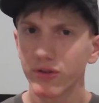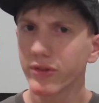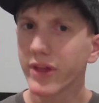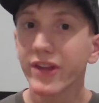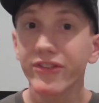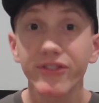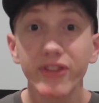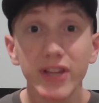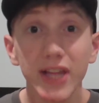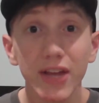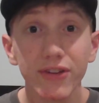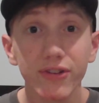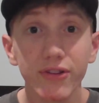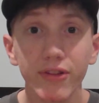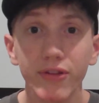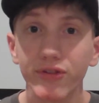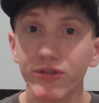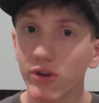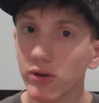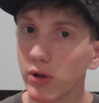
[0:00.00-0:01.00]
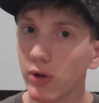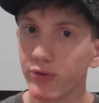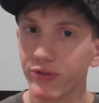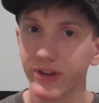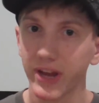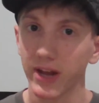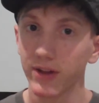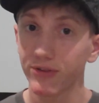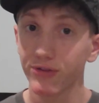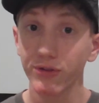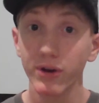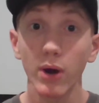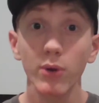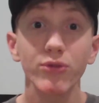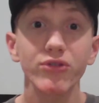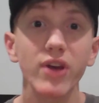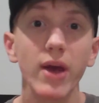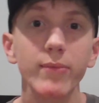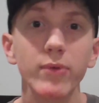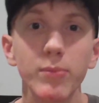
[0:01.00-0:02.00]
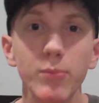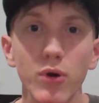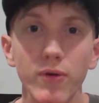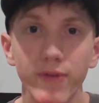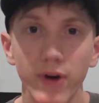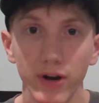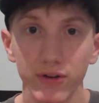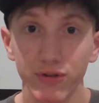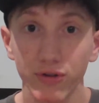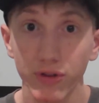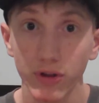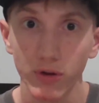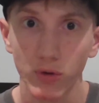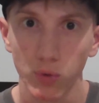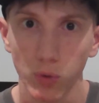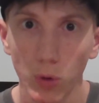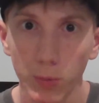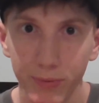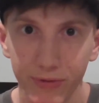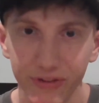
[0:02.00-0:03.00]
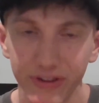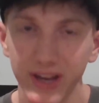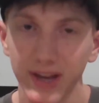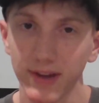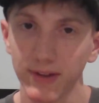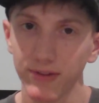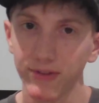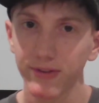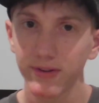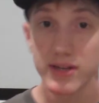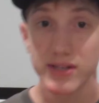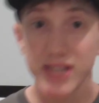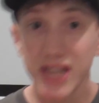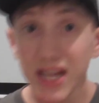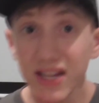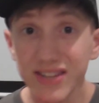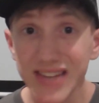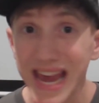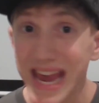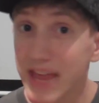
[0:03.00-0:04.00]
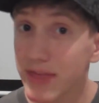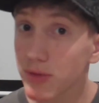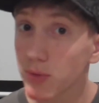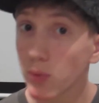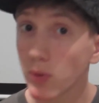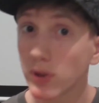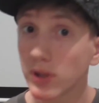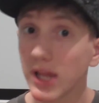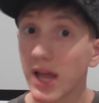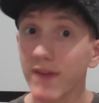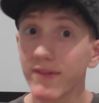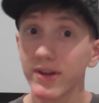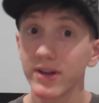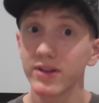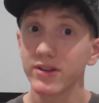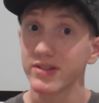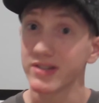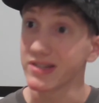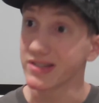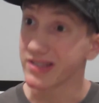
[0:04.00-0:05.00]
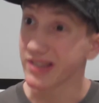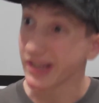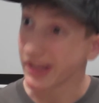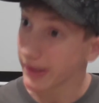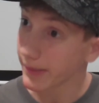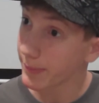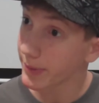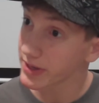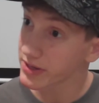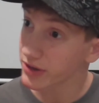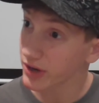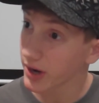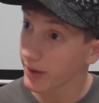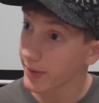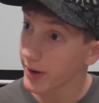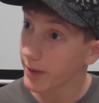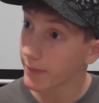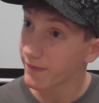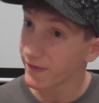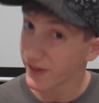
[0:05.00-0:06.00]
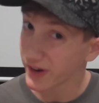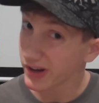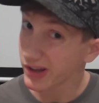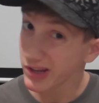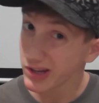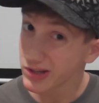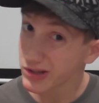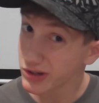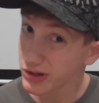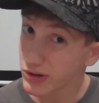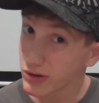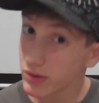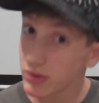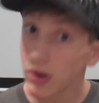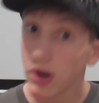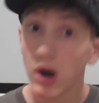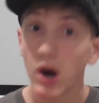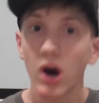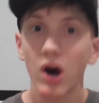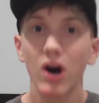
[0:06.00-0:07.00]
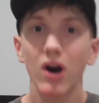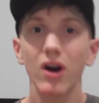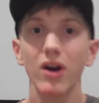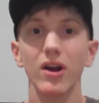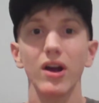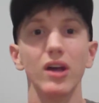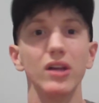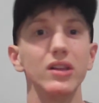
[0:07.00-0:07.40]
So that's the last of the solo skins, so now it's time to move on to the group skins. Skins 8 through 11, since the Olympics are coming up really soon, are